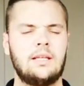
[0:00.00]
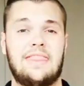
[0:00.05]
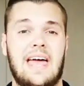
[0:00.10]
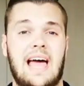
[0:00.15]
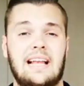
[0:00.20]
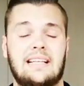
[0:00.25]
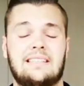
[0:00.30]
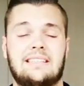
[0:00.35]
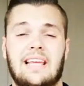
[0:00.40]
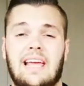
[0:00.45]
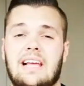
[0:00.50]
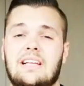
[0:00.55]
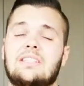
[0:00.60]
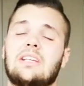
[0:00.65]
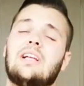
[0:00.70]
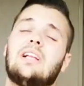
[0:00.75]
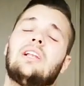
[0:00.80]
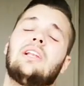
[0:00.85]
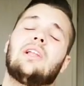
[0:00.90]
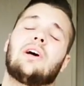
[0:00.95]
That takes
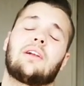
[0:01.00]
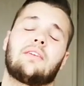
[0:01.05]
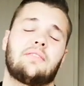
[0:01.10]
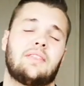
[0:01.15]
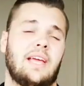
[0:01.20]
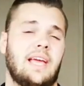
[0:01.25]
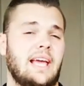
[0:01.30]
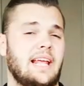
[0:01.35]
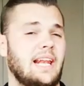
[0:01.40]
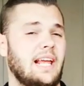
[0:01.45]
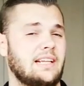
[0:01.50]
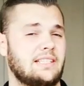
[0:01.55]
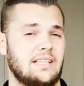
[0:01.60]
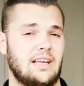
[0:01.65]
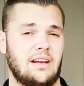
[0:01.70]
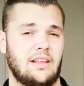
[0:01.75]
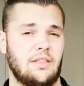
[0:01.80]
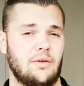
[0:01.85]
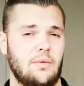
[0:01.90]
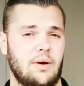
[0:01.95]
a lot of the headaches
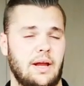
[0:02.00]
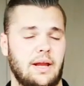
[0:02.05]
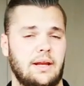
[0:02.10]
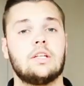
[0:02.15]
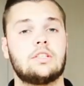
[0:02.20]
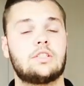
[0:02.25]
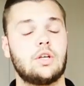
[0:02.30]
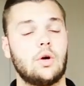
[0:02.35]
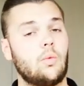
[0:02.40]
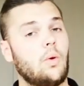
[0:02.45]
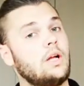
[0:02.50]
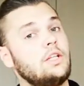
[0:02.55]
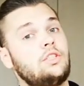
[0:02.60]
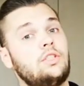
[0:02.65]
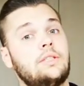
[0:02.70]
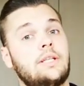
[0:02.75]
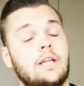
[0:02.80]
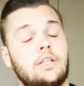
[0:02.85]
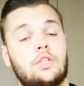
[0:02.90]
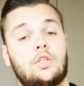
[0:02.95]
out of the way. So once you
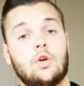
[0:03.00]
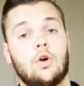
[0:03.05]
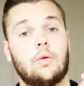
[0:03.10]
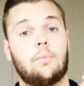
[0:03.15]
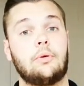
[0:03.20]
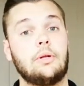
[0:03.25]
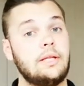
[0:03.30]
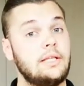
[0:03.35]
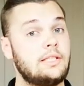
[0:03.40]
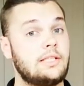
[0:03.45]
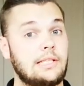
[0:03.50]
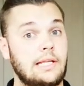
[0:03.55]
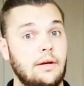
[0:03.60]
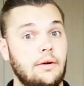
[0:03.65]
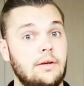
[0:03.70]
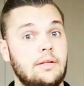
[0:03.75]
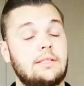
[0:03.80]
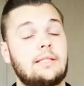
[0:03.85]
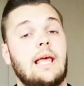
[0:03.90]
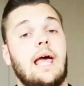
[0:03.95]
get your police
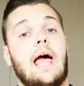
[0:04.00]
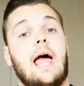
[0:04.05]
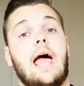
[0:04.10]
clearance